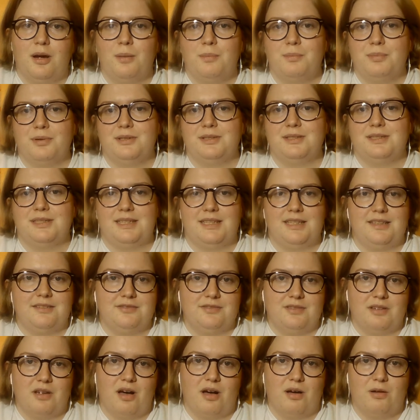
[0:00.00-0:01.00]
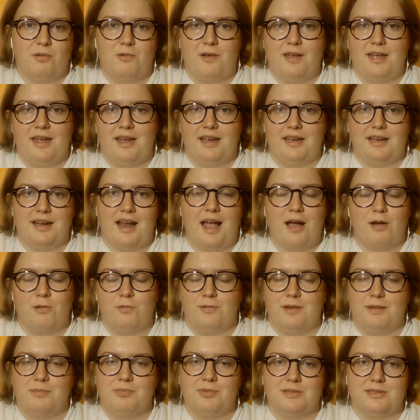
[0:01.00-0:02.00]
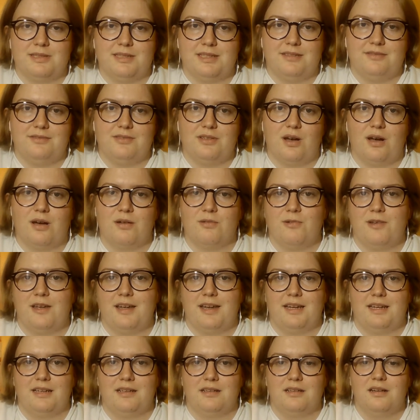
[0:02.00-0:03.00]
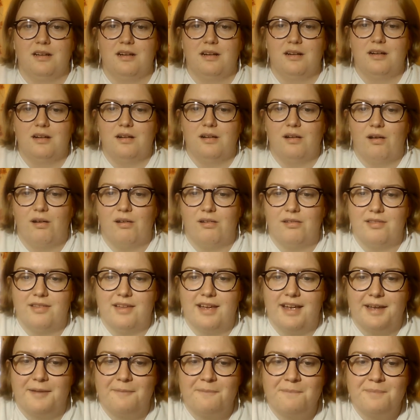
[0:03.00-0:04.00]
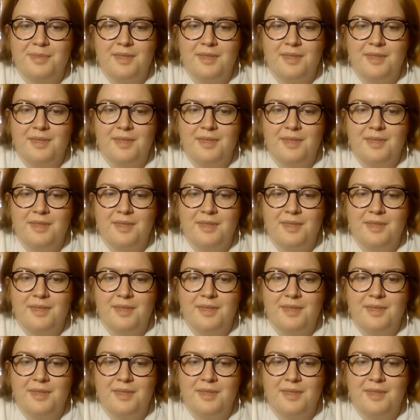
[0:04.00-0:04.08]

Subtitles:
perceive Yahweh and how we perceive Yahweh and all that.